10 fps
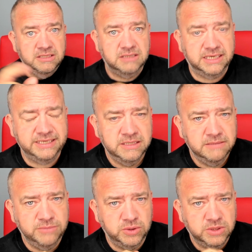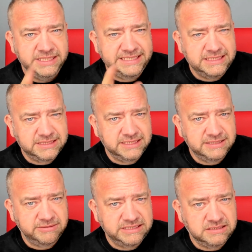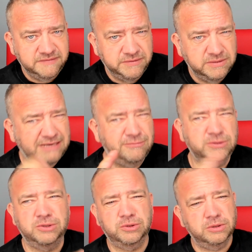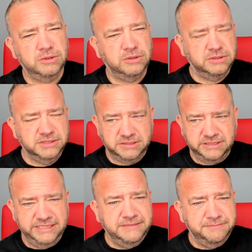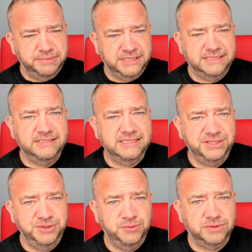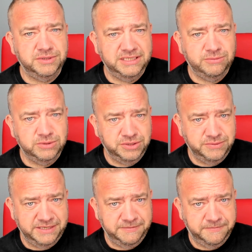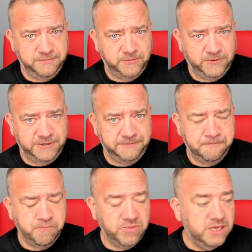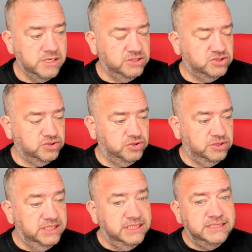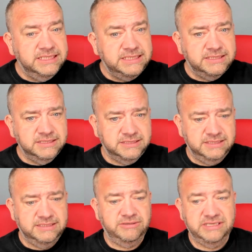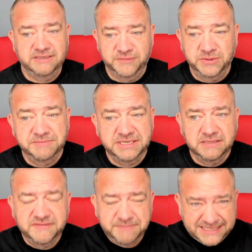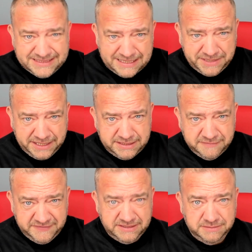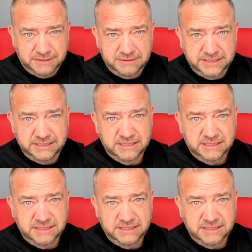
right? But he did a sit-down interview. That was all orchestrated and planned. They knew what they were doing, right? So they did the sit-down interview in the middle of a pandemic, think about it,